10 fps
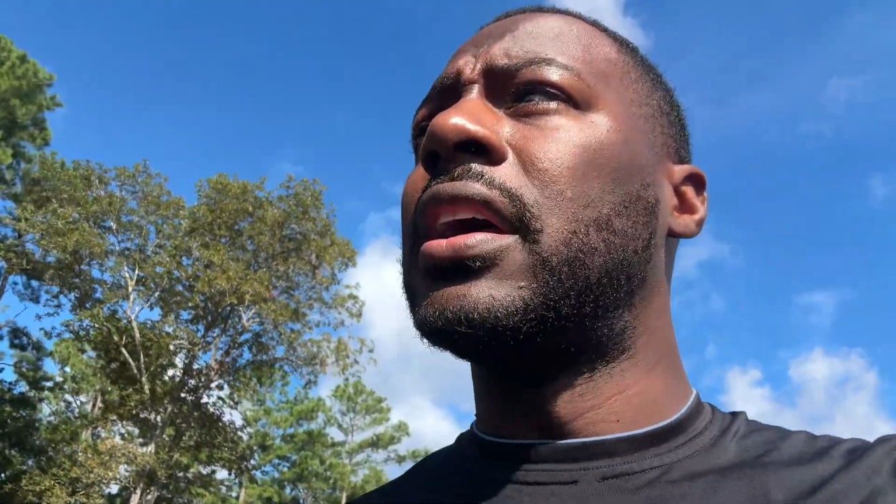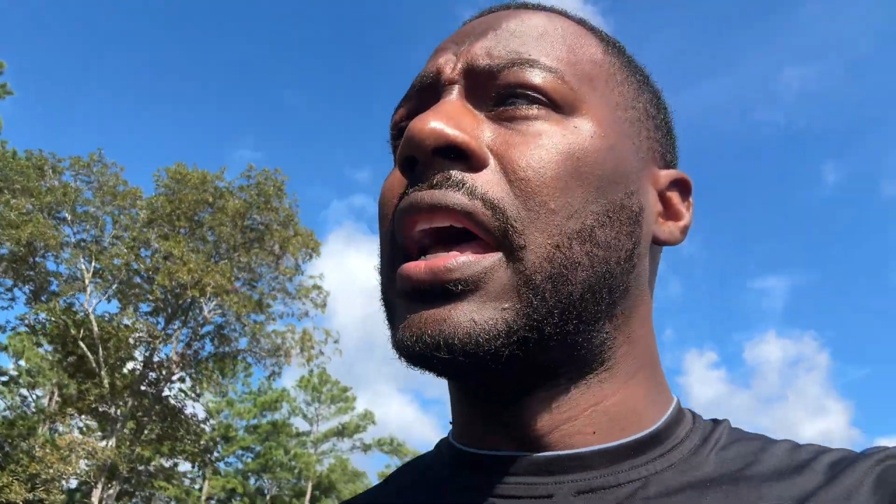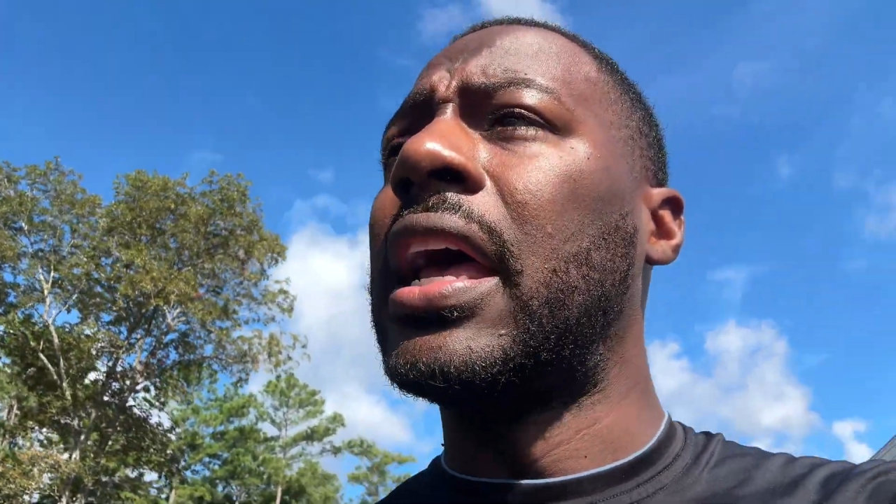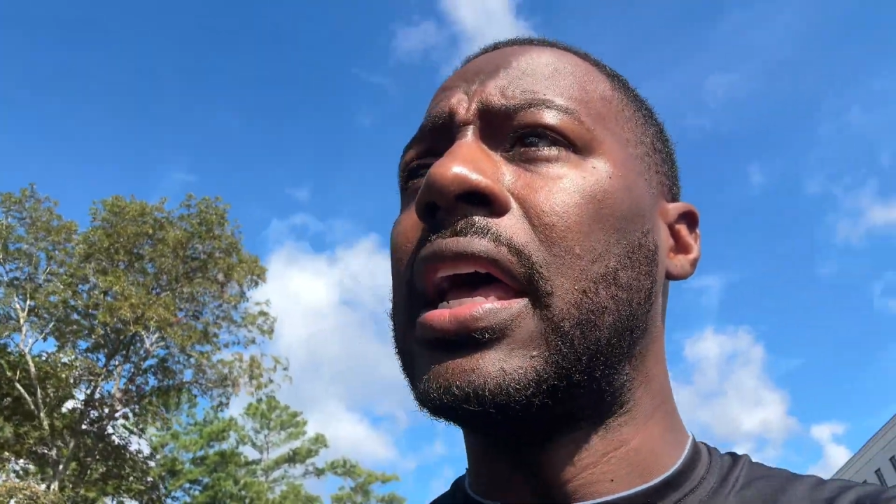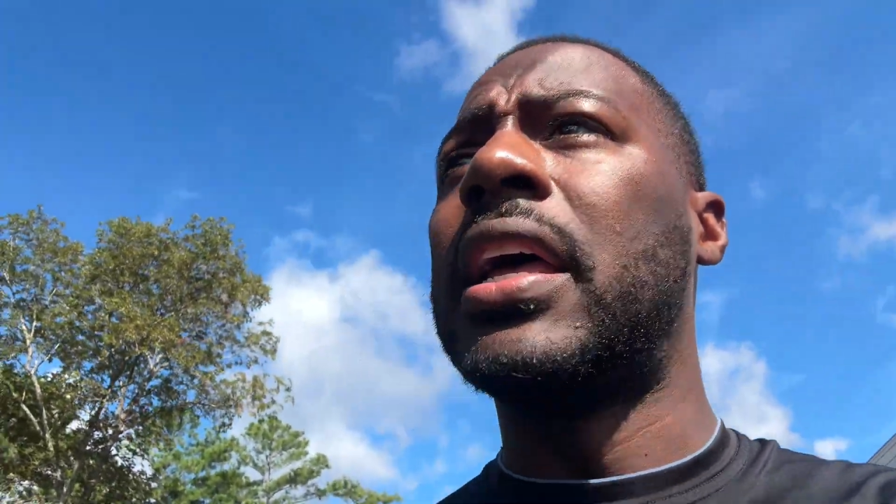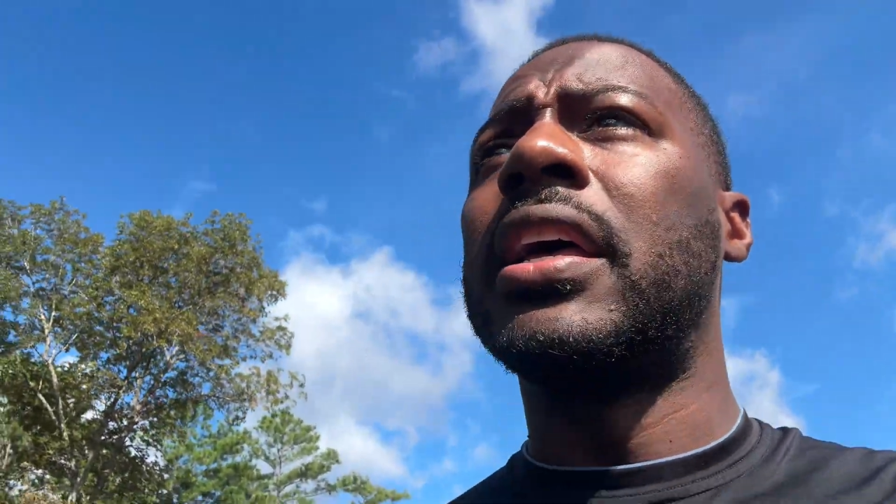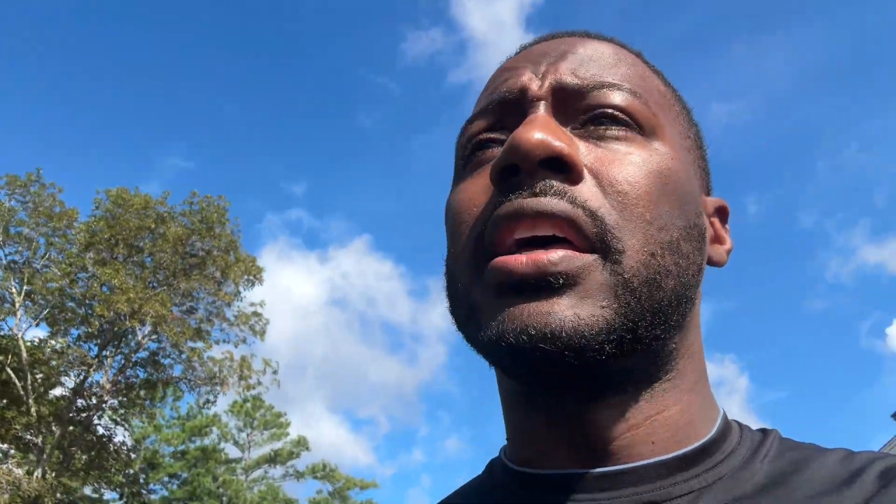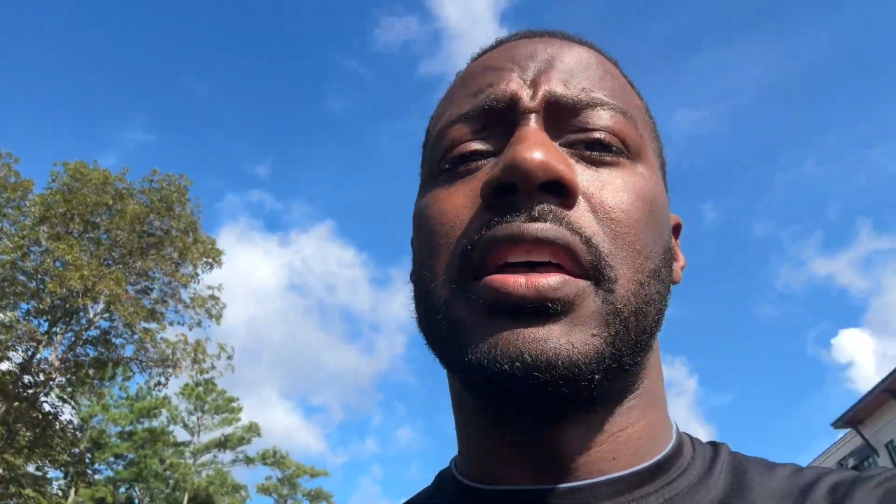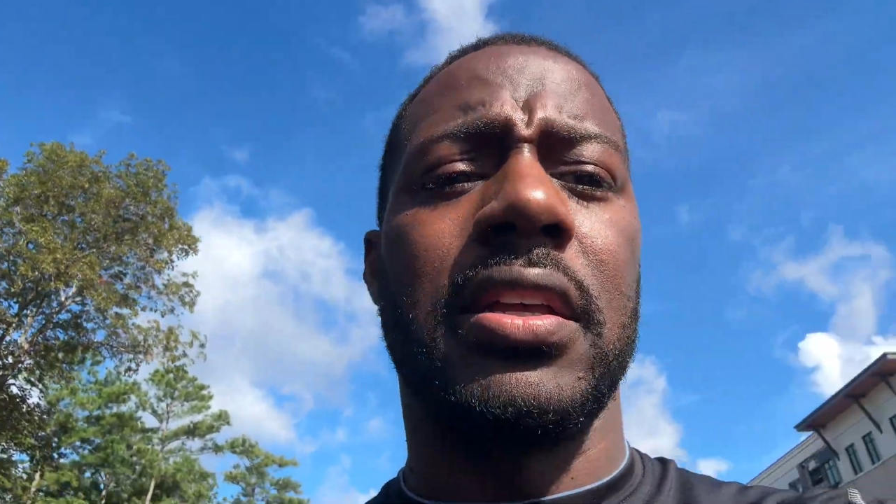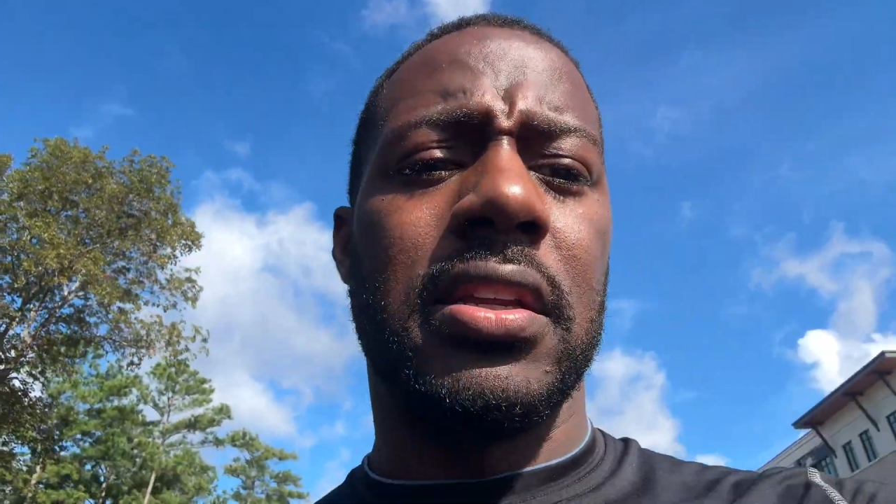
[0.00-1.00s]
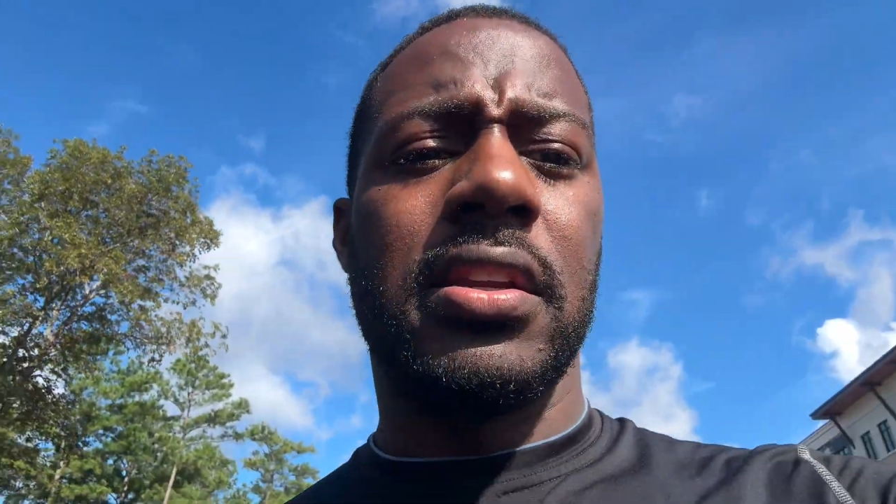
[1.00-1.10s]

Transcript: and